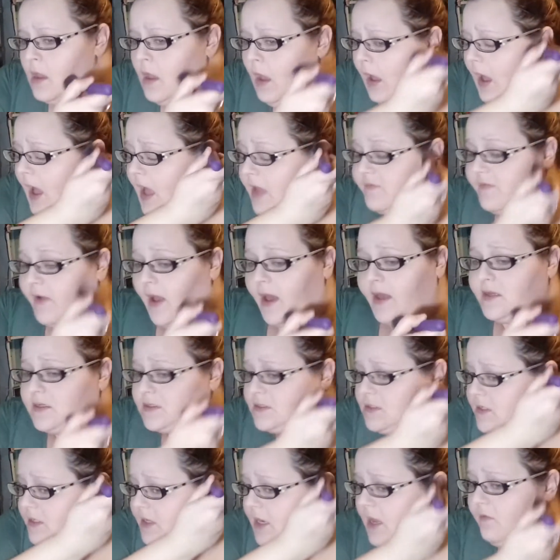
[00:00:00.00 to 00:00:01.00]
I've
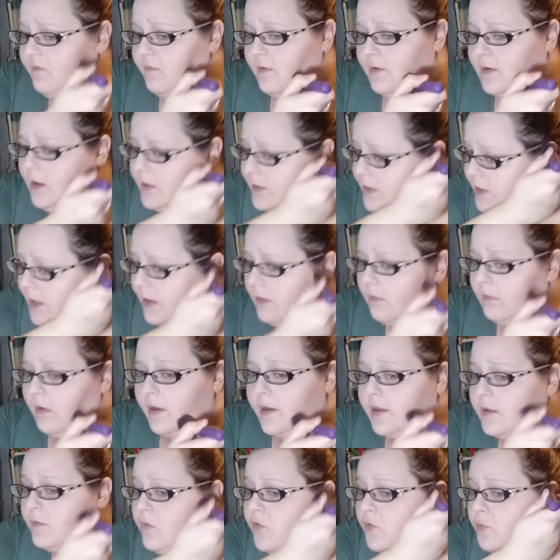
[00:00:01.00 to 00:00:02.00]
honestly never done a get
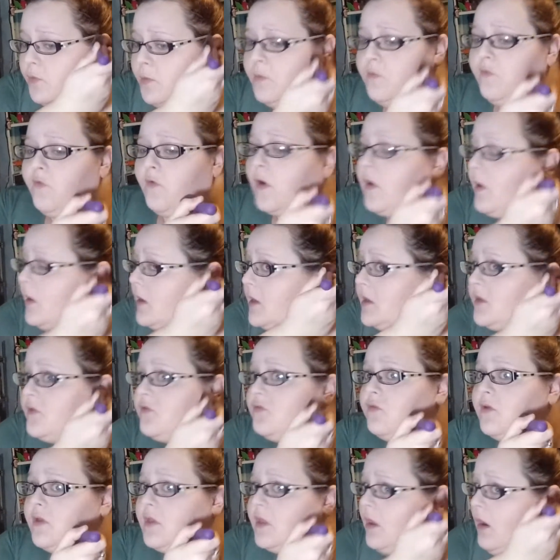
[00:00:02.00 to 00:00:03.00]
ready with me before, and it's
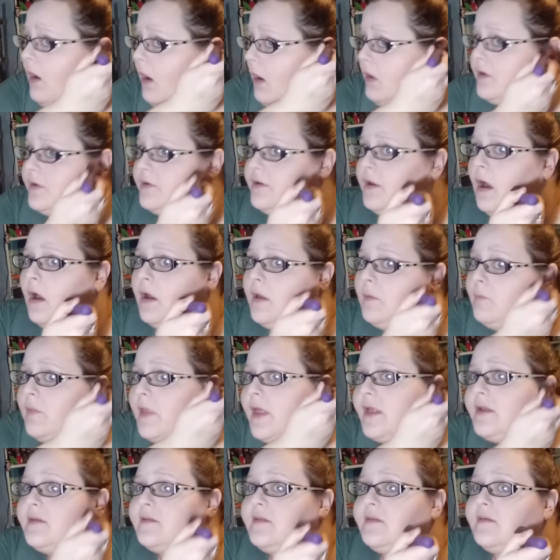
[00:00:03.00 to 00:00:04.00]
really hard to talk and
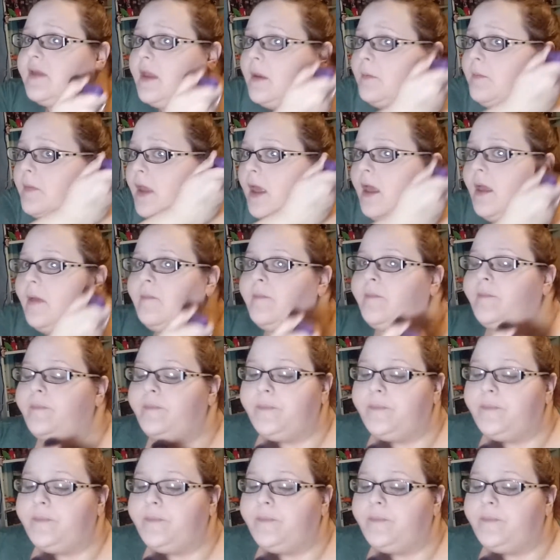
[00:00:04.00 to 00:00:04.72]
blend at the same time.